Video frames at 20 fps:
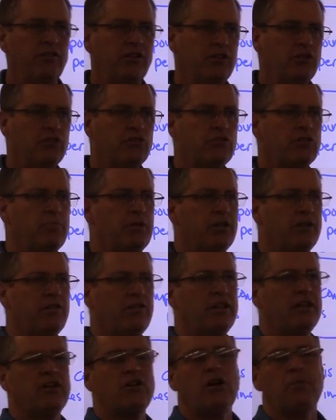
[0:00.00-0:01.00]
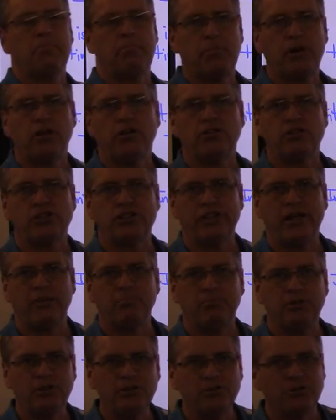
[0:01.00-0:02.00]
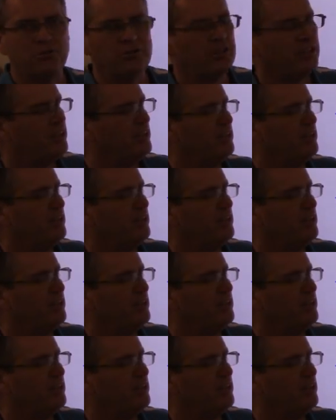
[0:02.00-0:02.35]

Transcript: used to be a thing called Pert shampoo,